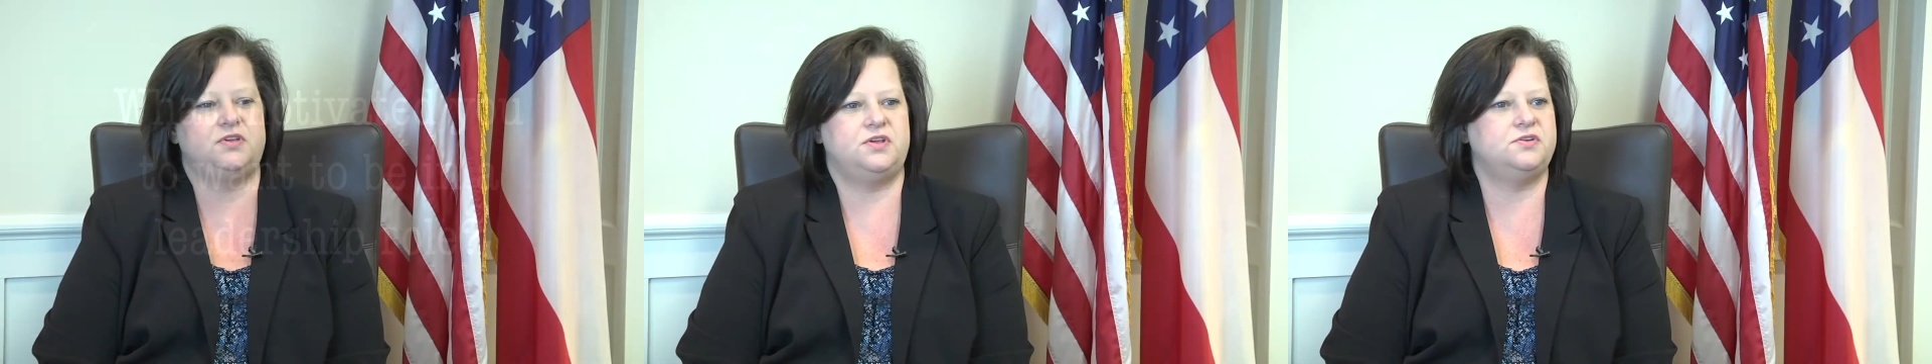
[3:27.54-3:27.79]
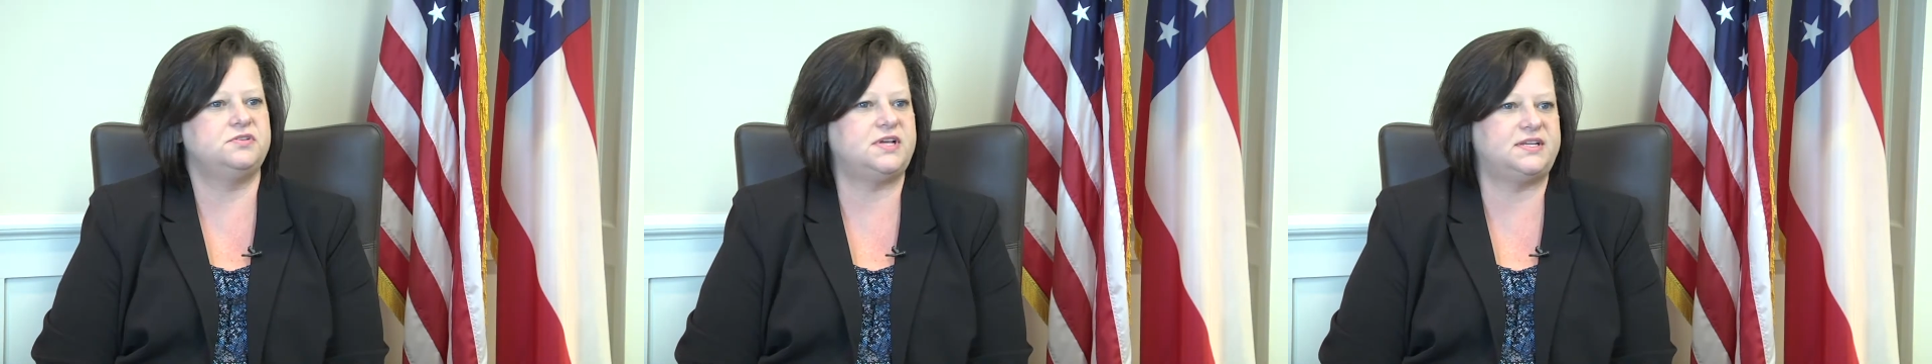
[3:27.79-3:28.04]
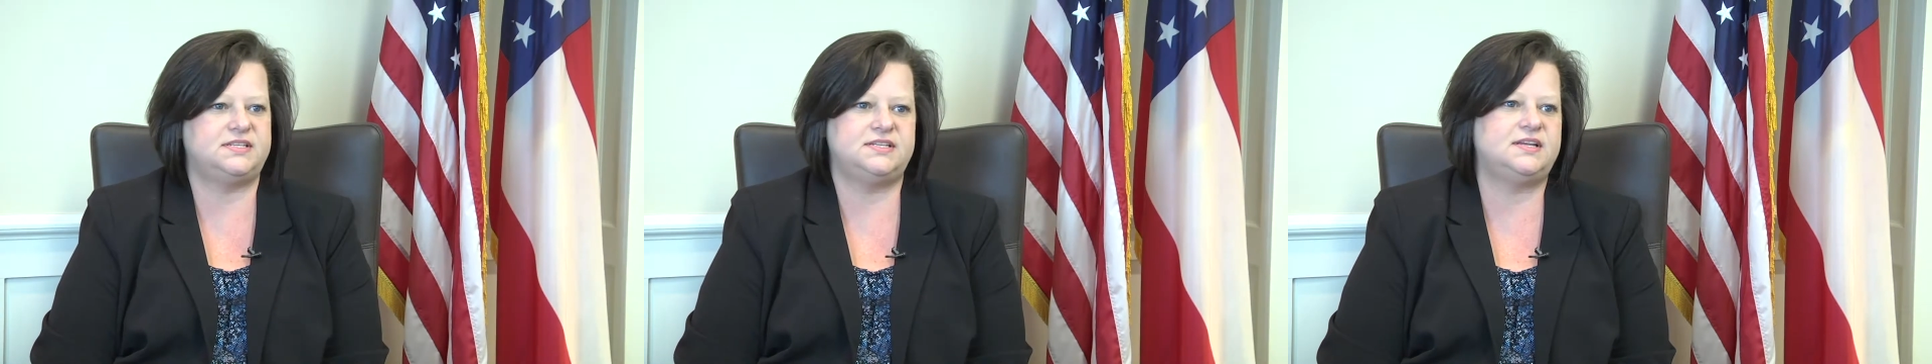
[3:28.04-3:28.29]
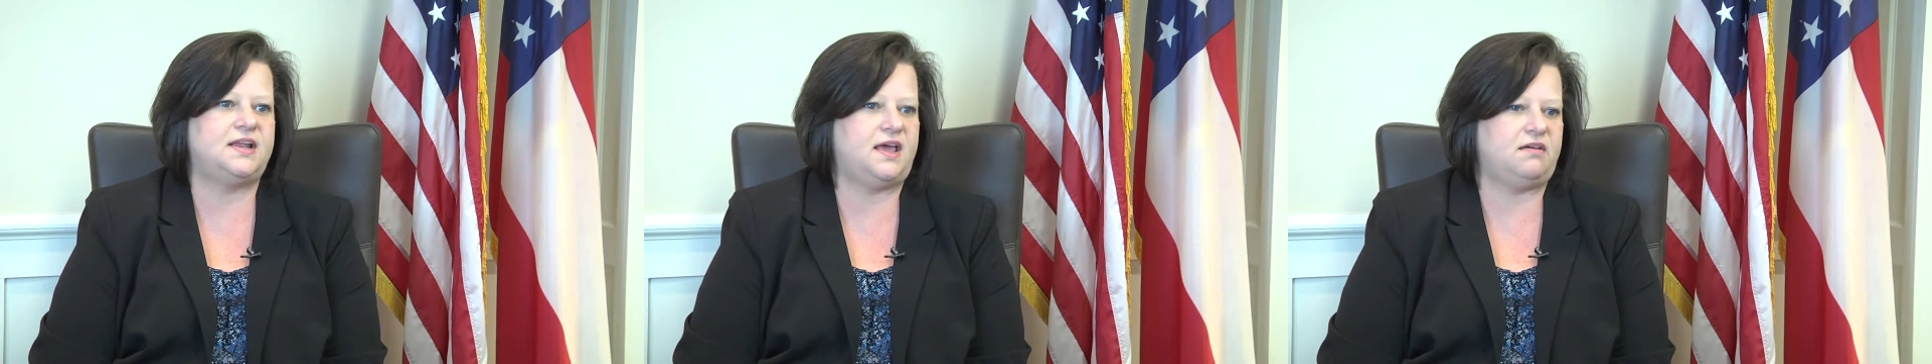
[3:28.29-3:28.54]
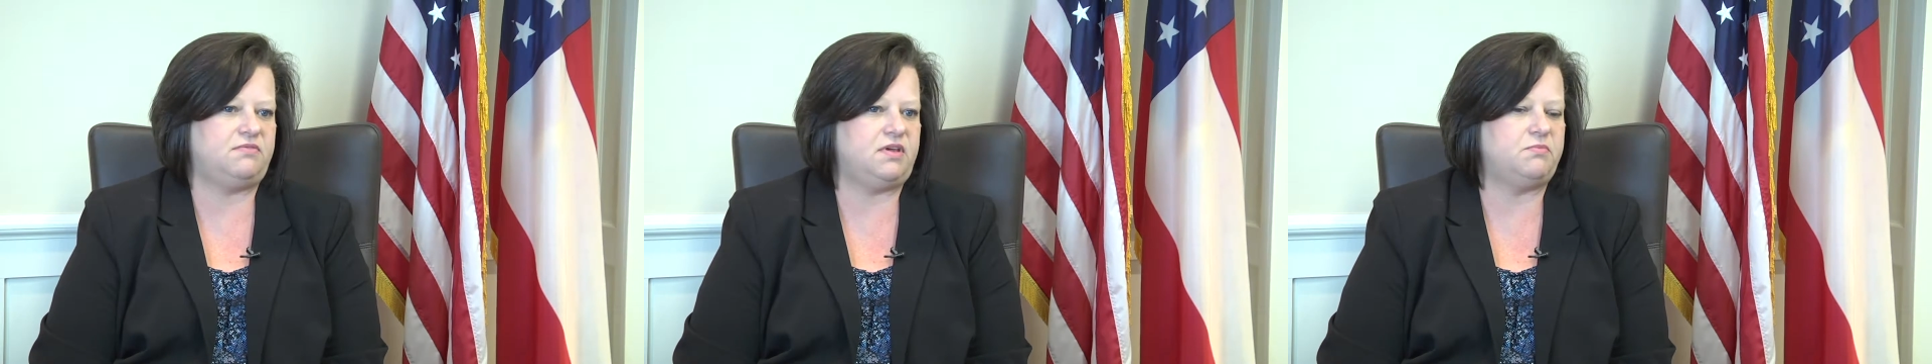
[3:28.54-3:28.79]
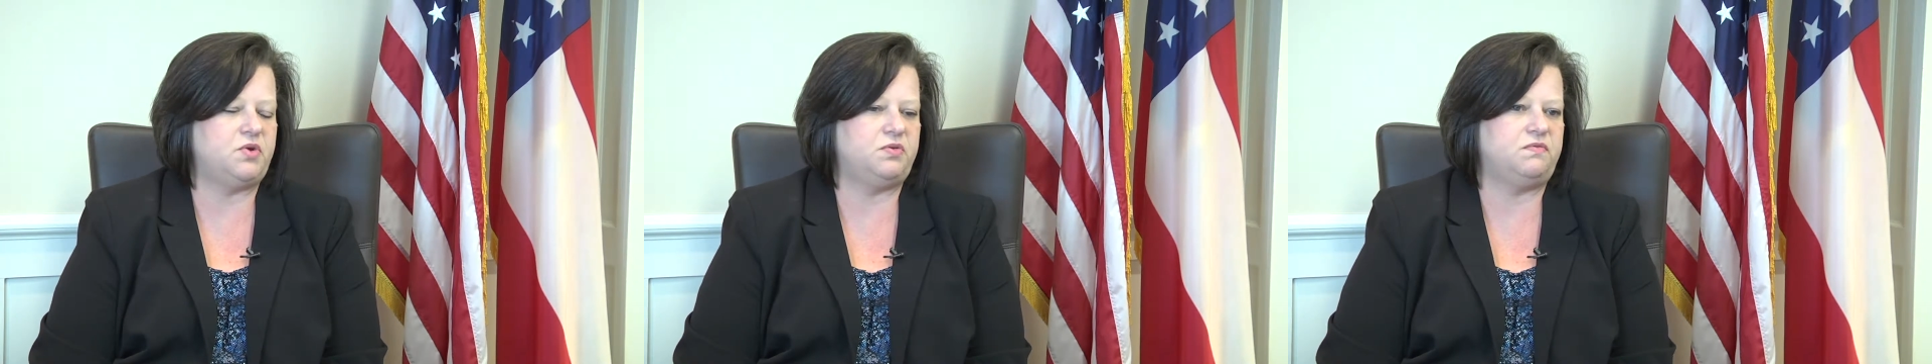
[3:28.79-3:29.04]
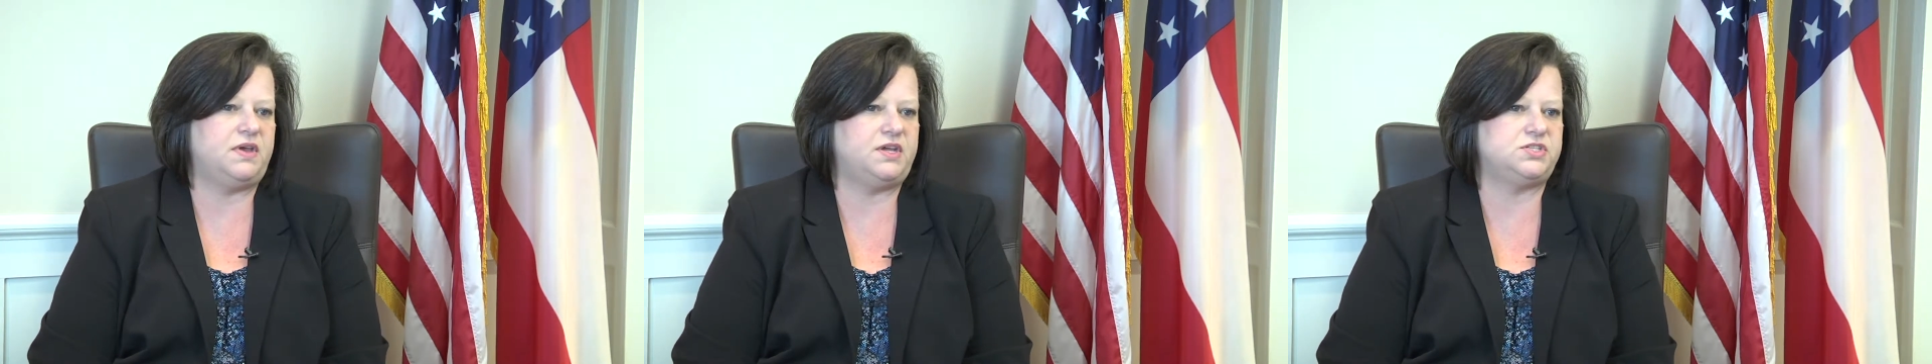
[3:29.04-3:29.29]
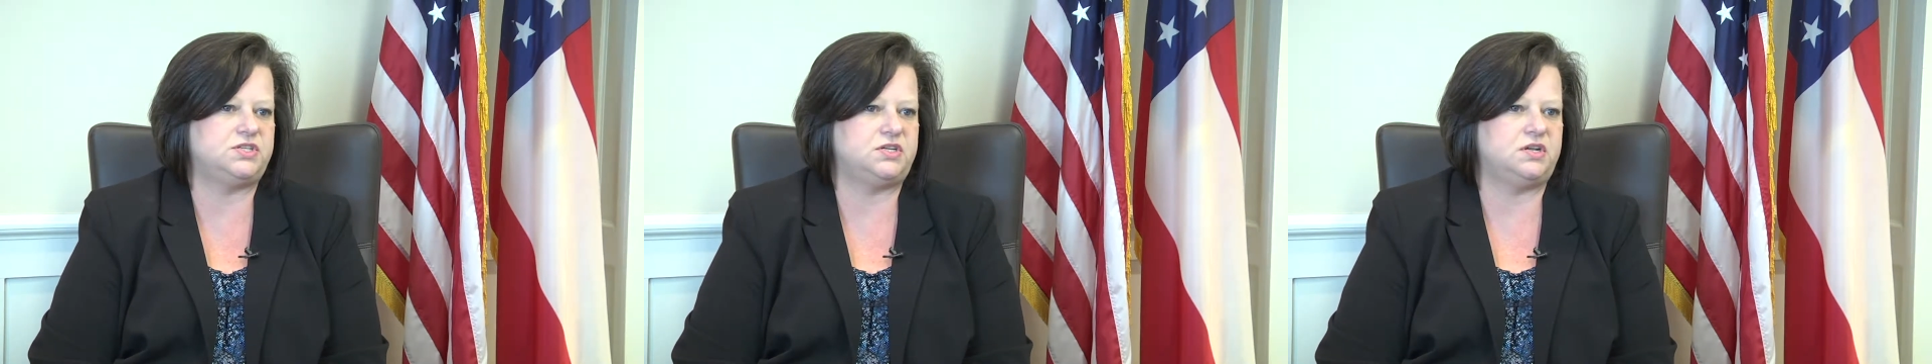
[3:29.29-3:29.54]
years, I didn't have that
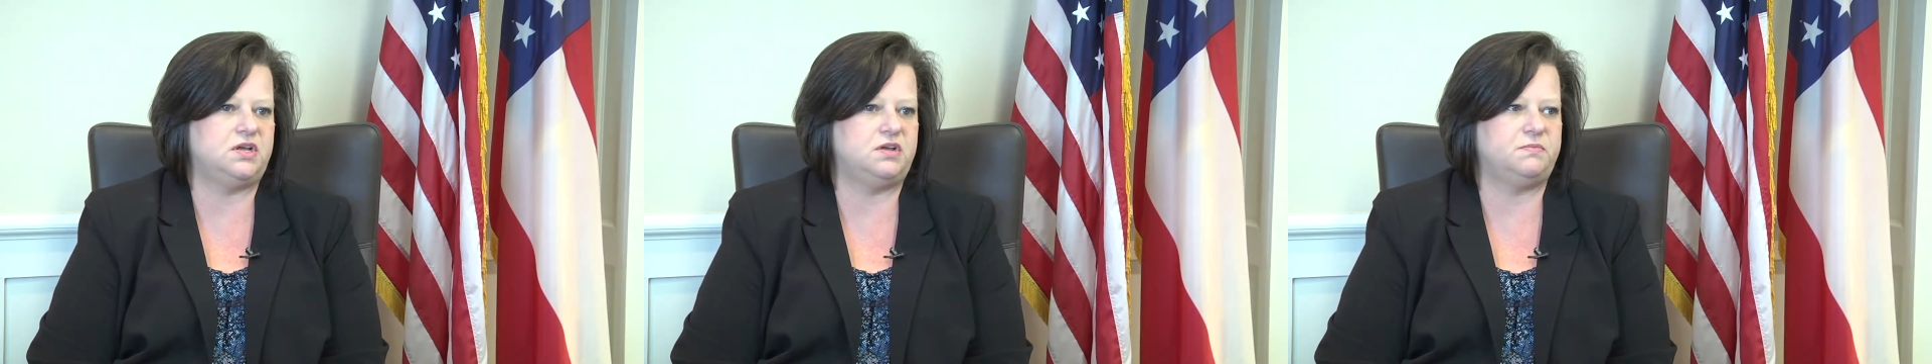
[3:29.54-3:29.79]
motivation.